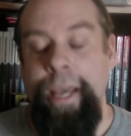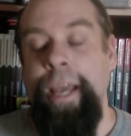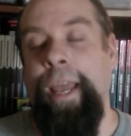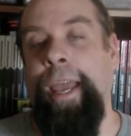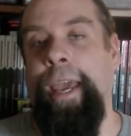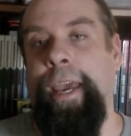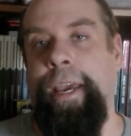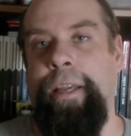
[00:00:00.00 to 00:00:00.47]

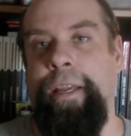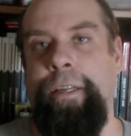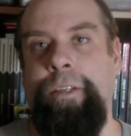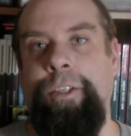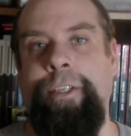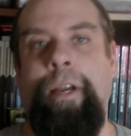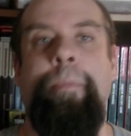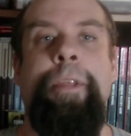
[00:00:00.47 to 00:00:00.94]
And
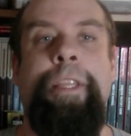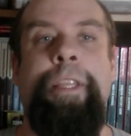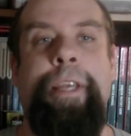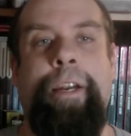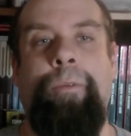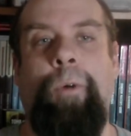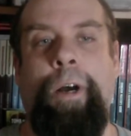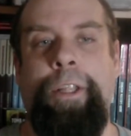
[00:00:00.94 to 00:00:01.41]
something that
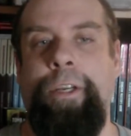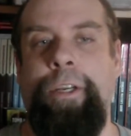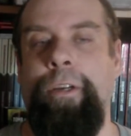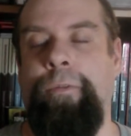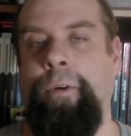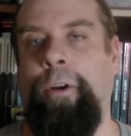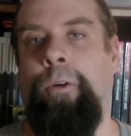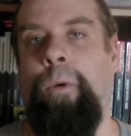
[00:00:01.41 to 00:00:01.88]
I've wanted to
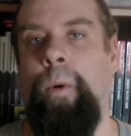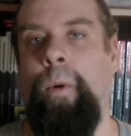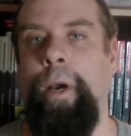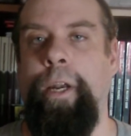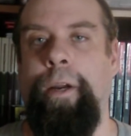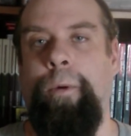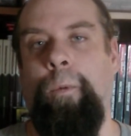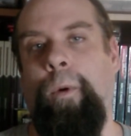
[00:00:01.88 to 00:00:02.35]
do for
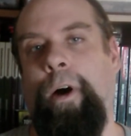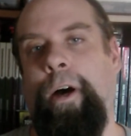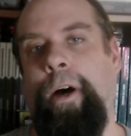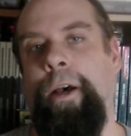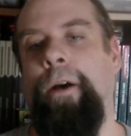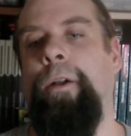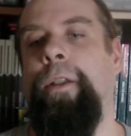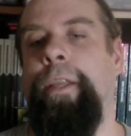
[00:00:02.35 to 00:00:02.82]
quite a
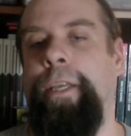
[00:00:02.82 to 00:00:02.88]
while